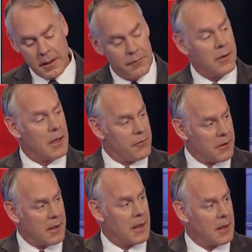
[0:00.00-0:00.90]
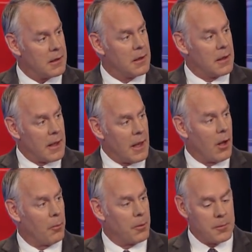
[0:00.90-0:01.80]
if, you, if you can.
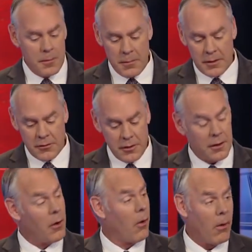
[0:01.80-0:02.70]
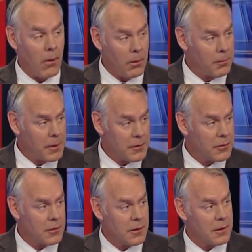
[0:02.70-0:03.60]
Help them. Make sure you call. Make
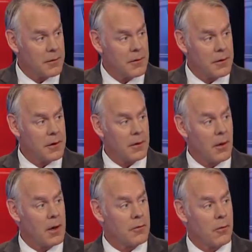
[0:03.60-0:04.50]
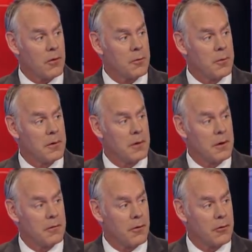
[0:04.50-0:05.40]
sure uh, the law enforcement
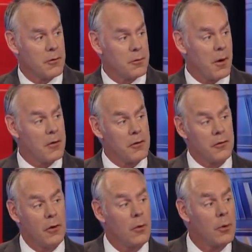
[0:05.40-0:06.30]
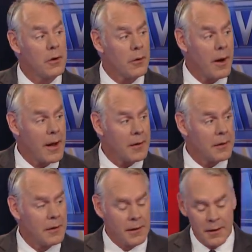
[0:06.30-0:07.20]
and first responders know where you're at.
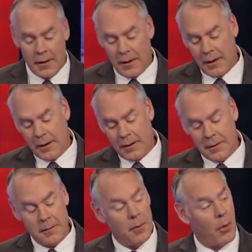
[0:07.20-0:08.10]
Uh,